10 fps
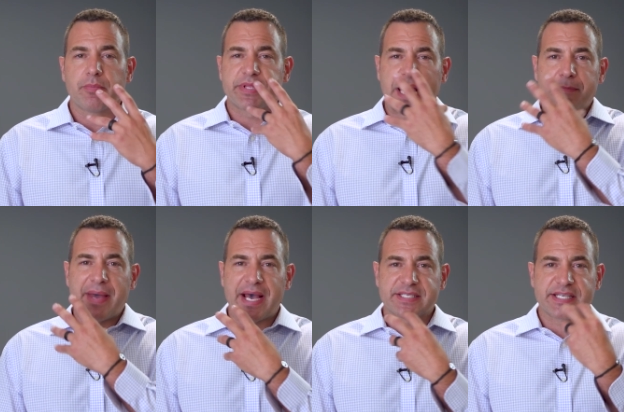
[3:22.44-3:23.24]
but that
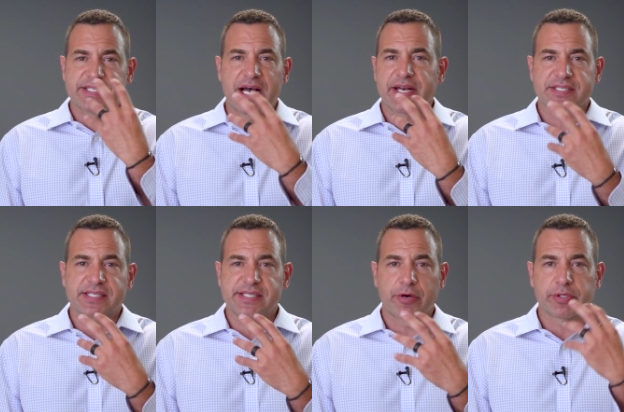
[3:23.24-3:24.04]
mask is not
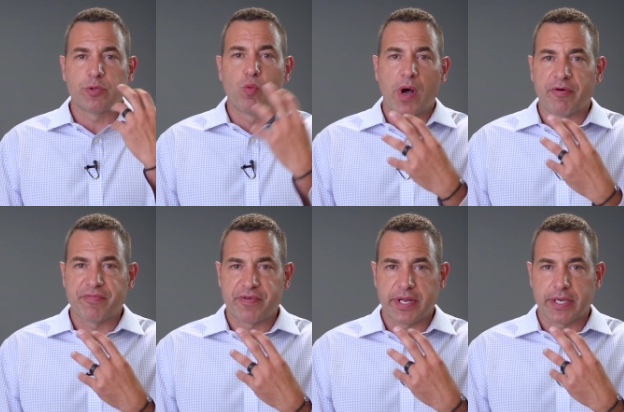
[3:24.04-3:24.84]
necessarily well
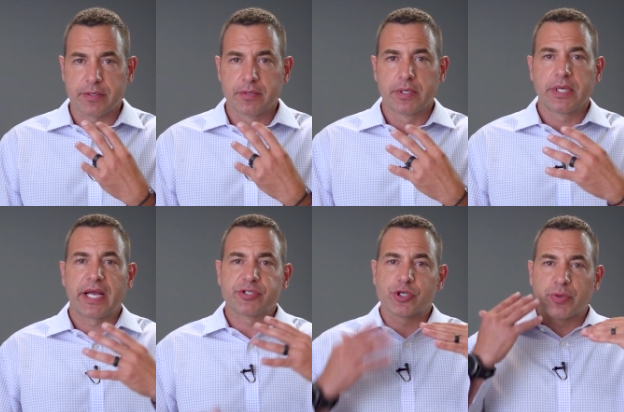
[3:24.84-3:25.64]
fitting,
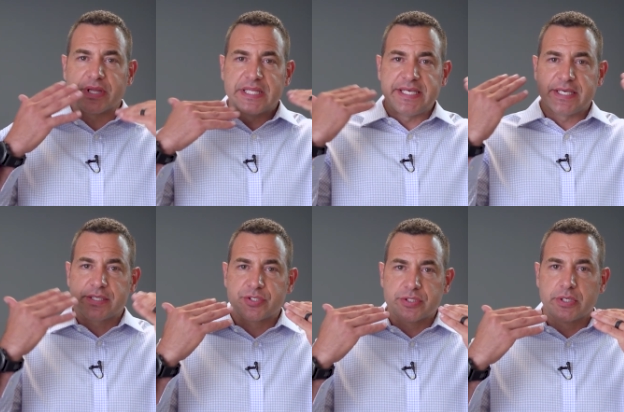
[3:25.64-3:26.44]
and so it leaks.